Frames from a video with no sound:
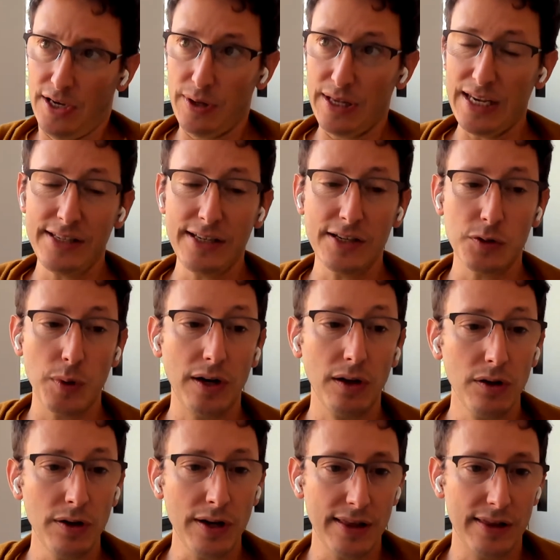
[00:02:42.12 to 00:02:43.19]
the easiest way
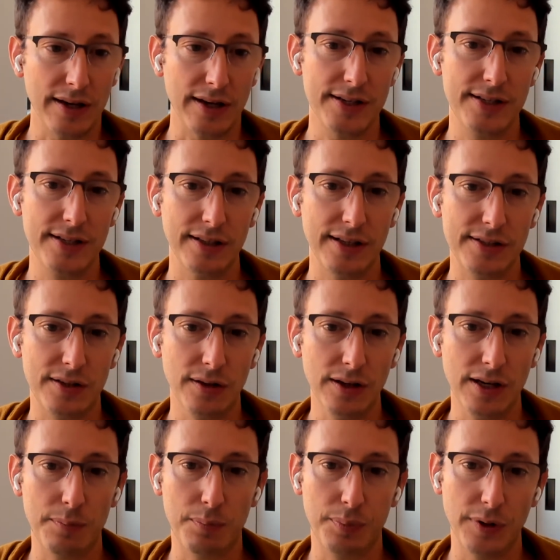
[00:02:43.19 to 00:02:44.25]
to look at this is to
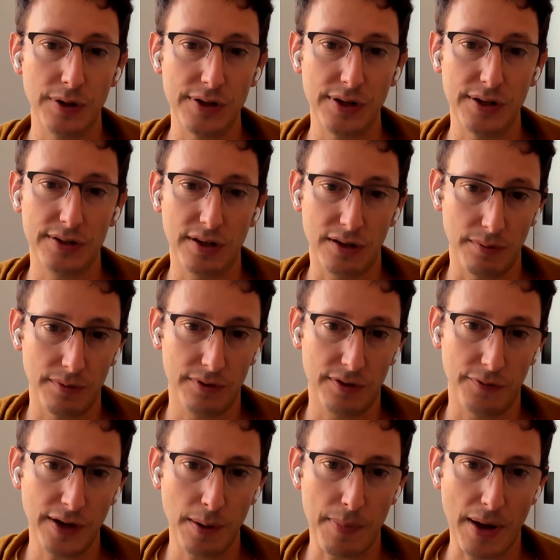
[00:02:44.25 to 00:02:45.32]
look at
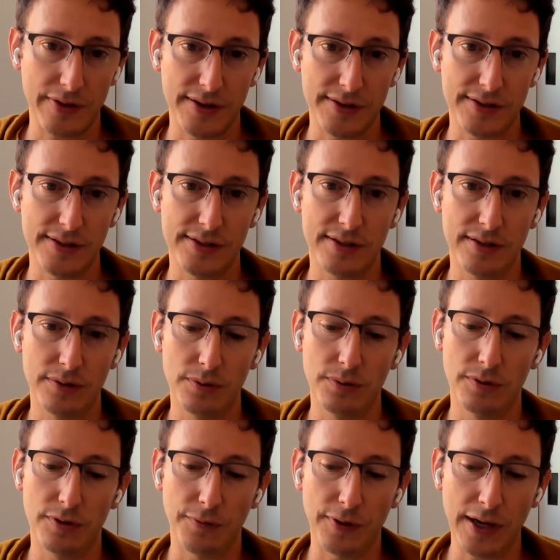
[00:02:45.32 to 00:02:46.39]
to think about this is
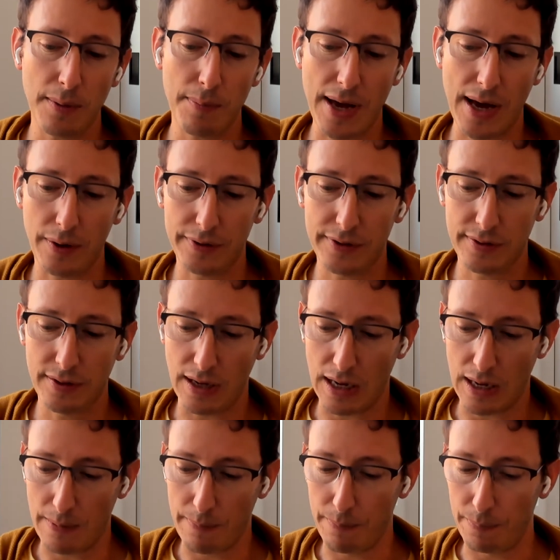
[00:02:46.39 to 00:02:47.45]
to think about
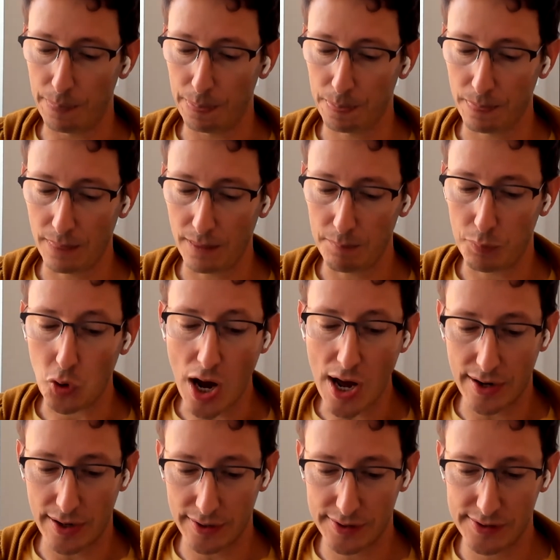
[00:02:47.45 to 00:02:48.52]

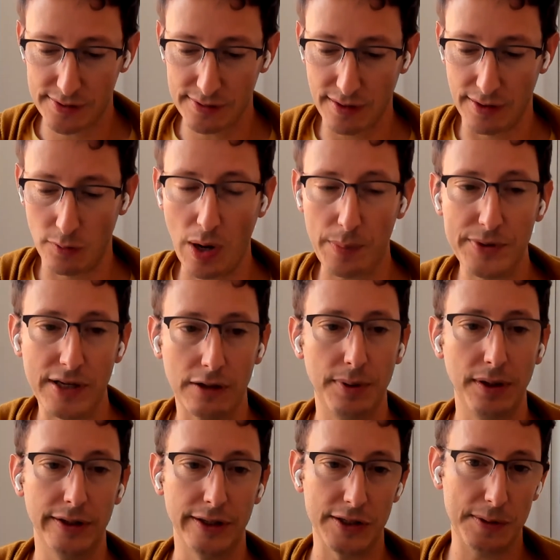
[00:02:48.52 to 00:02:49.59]
products in the website
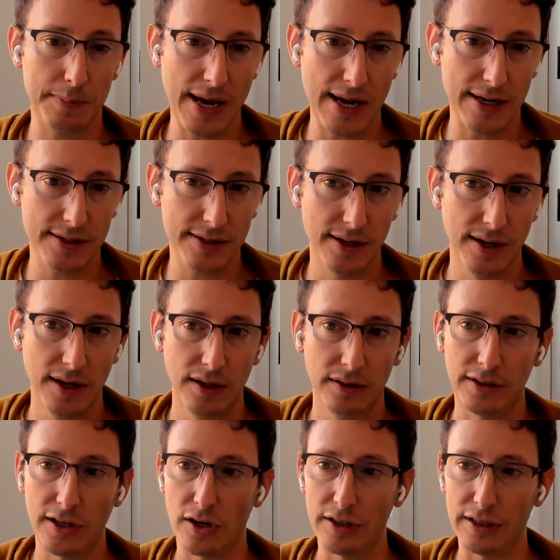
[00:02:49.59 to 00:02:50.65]
building space
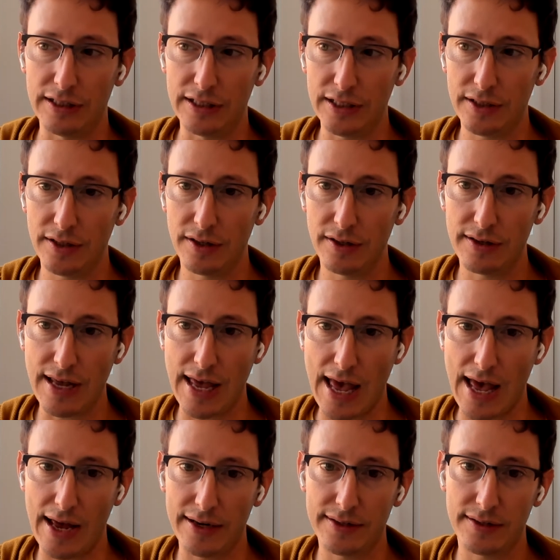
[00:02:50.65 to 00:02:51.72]
that are geared
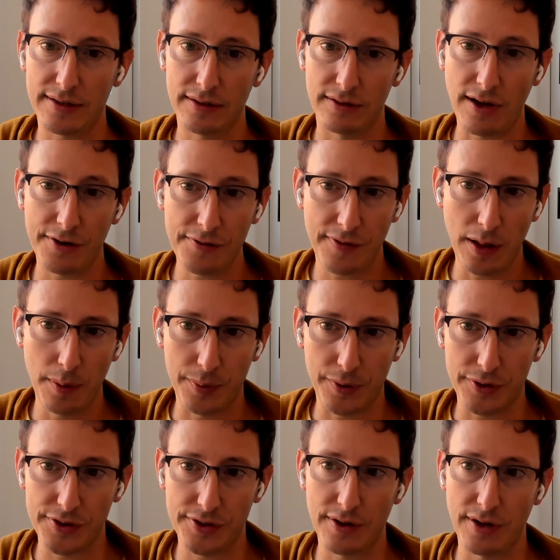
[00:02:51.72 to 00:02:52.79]
at
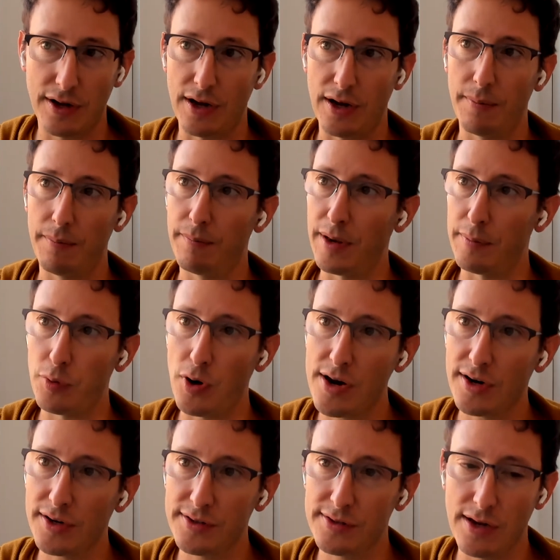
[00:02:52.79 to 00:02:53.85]
non-developers, and
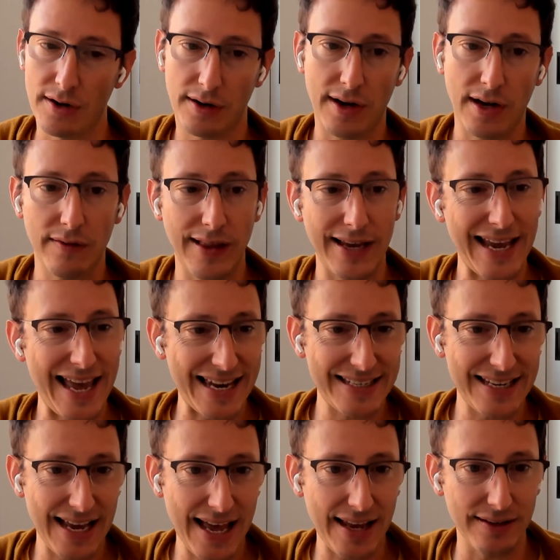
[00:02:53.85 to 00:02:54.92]
products that are kind of like
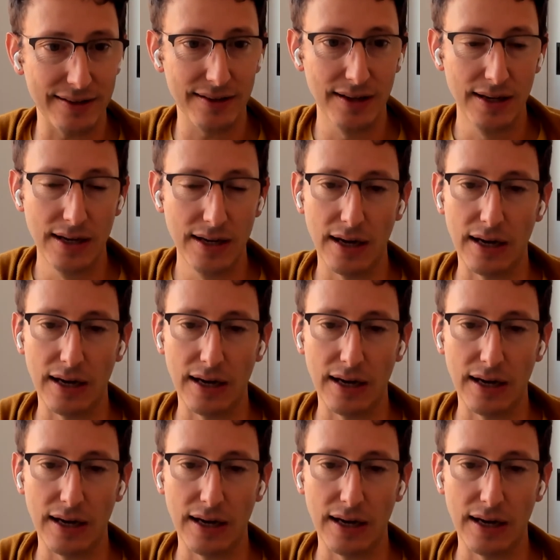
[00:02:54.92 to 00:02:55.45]
end to end,